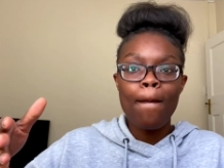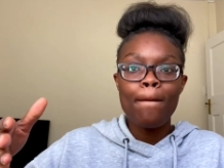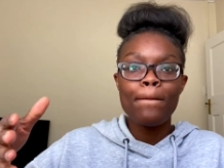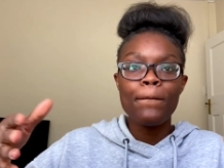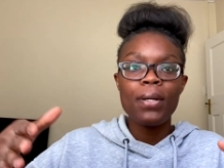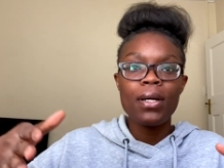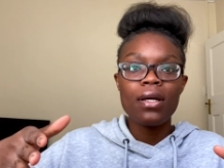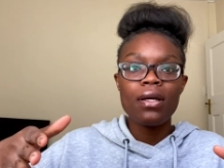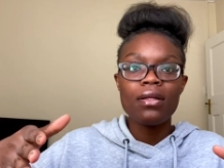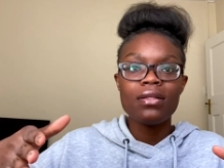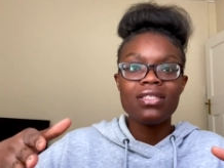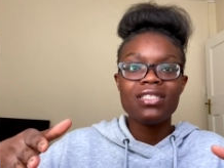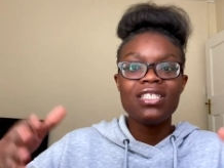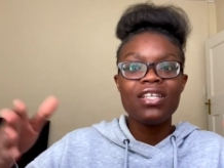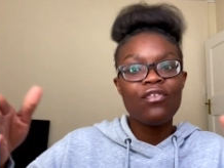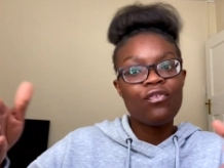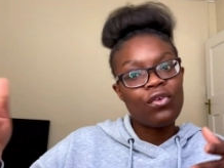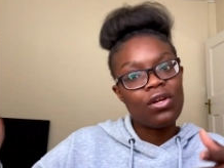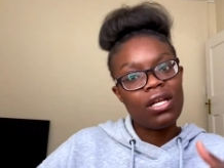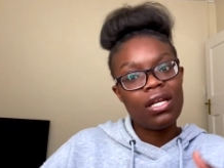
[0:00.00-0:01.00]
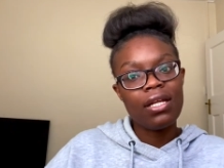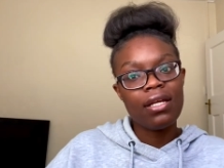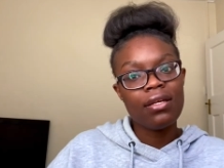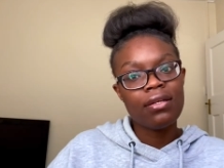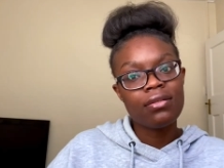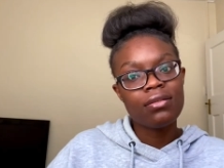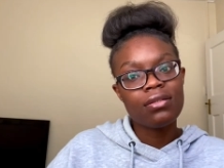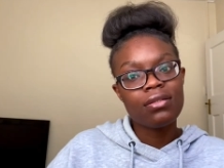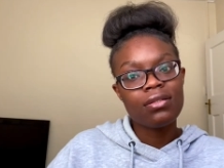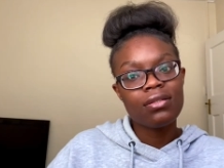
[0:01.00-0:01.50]
but differently.
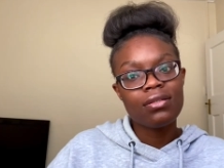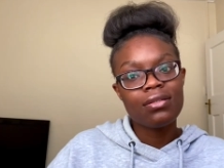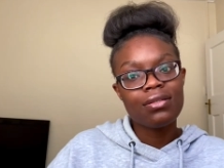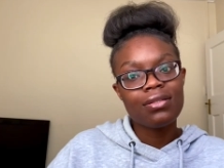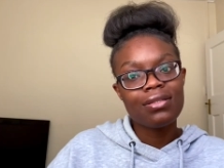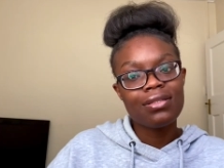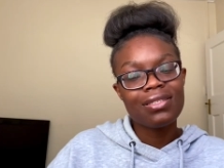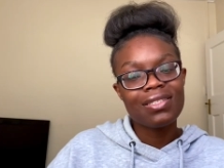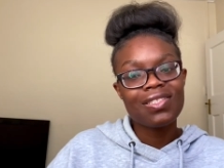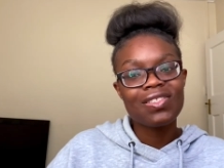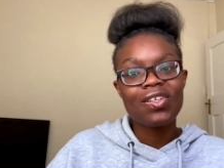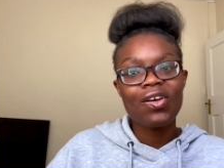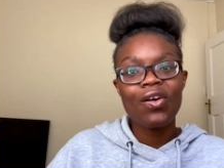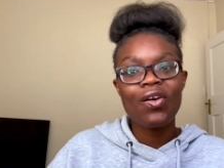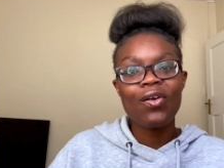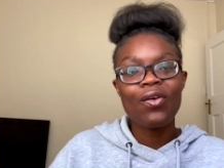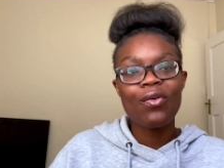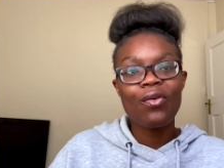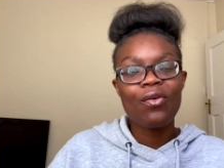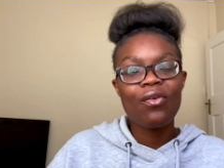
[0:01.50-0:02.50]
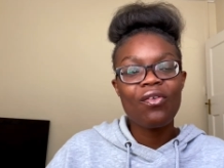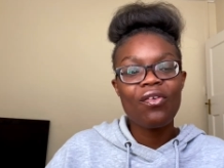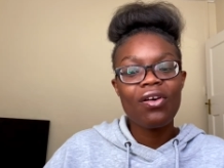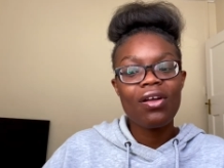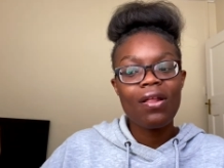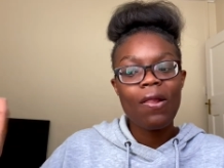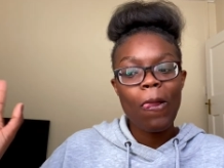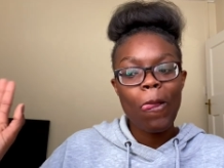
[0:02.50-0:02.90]
So